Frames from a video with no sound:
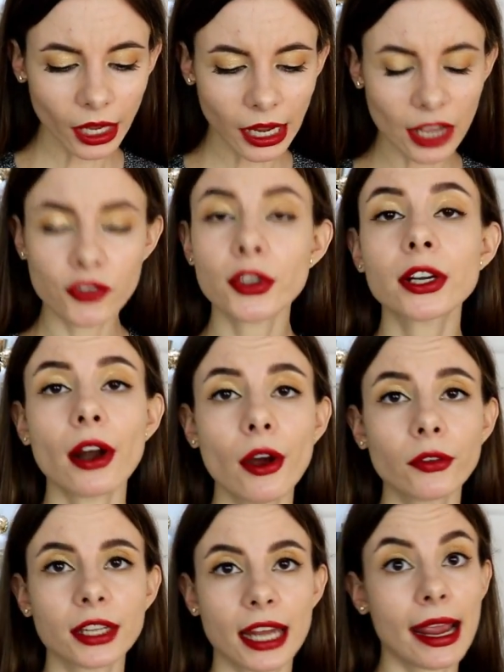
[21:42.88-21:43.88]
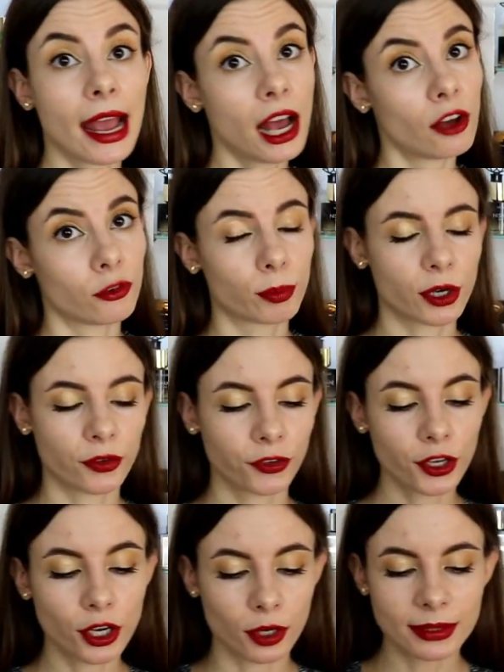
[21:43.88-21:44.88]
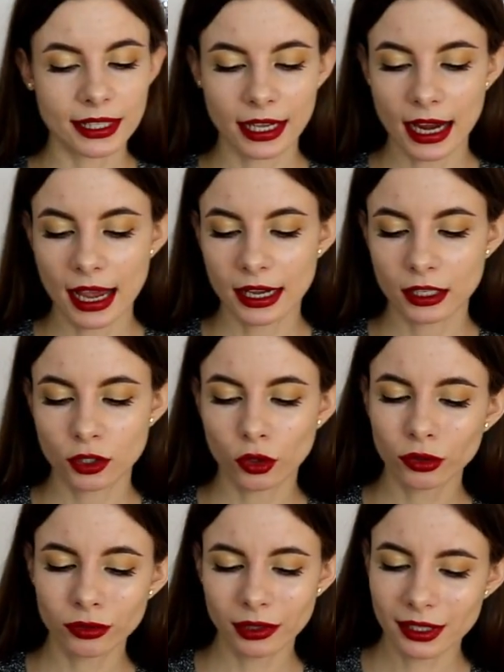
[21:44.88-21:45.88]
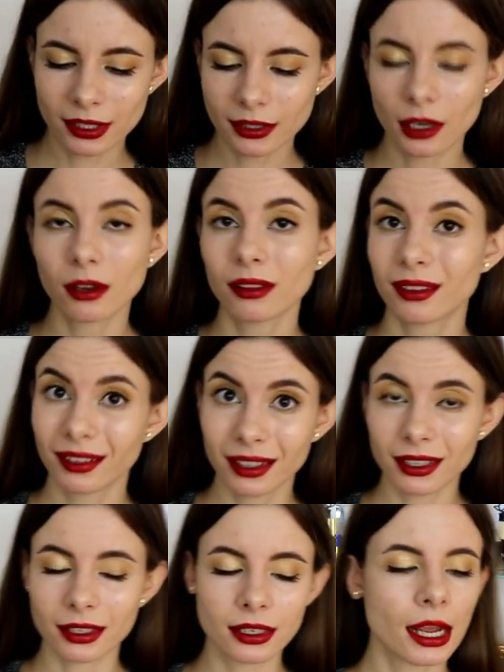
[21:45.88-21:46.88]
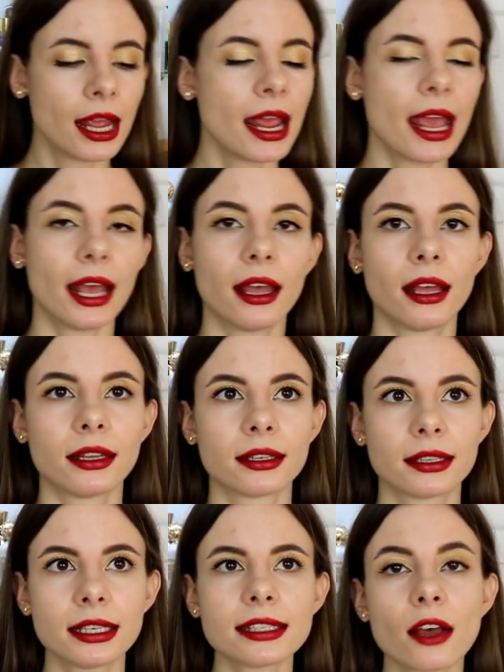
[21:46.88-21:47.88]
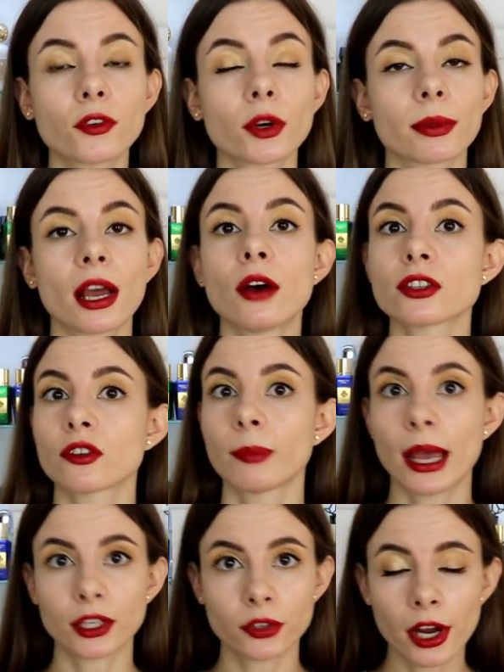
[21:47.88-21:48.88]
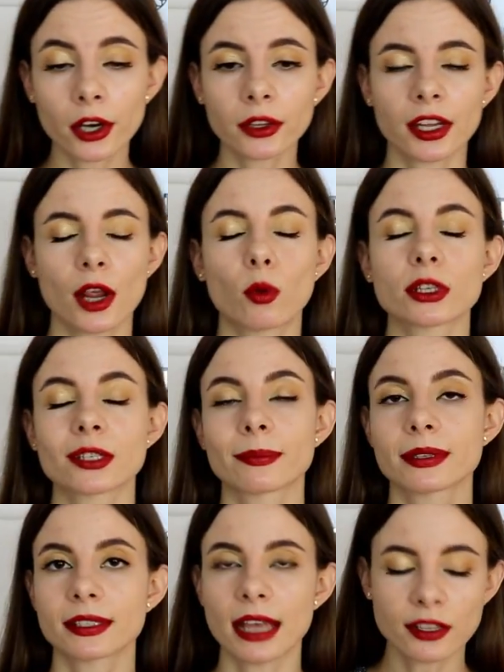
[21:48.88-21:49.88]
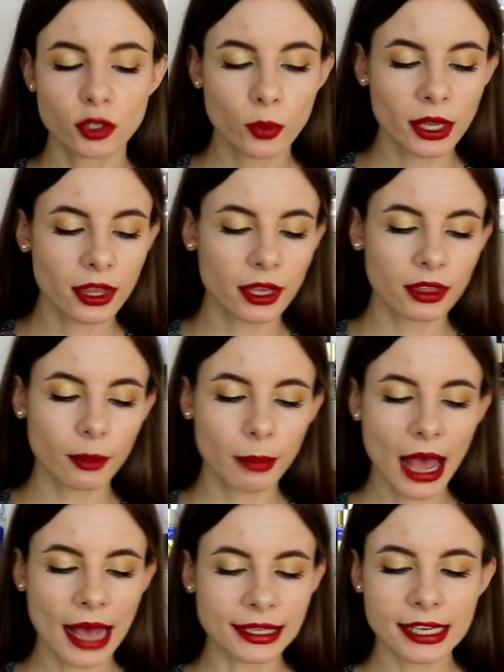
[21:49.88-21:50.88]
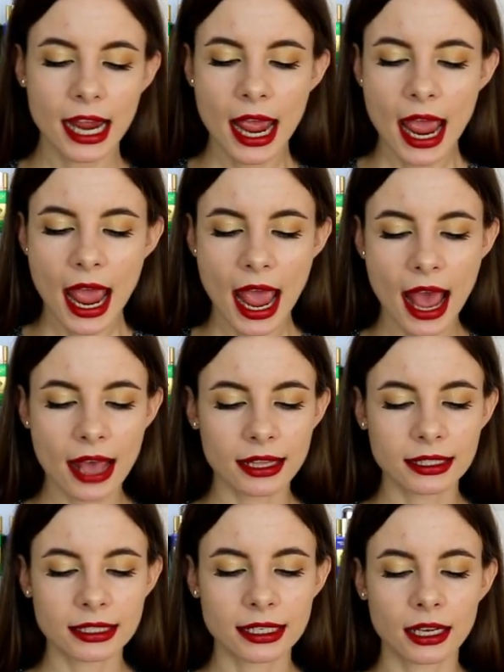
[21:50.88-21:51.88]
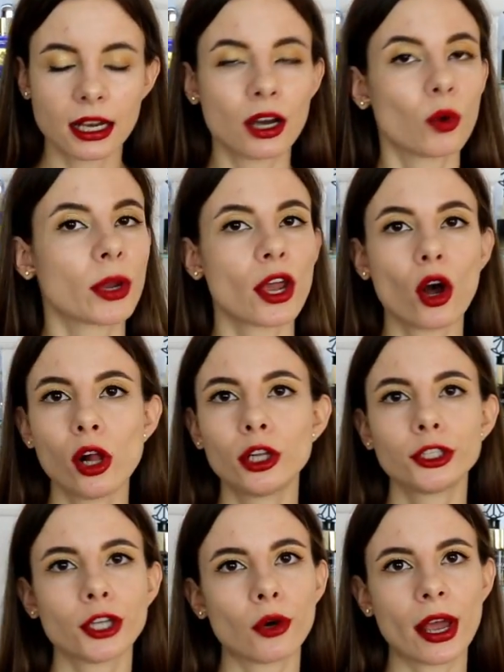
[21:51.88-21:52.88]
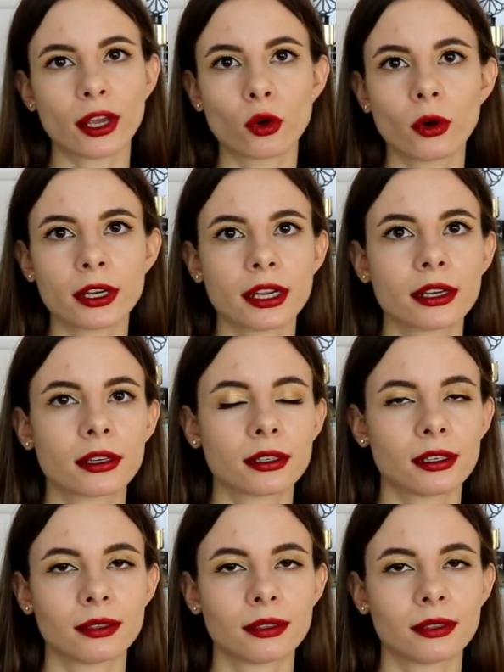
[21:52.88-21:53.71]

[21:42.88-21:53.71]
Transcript: I figured out that I have perfumes that I don't necessarily need, and these are from the House of Matriarch that I was obsessed with in the past, and we all know iconic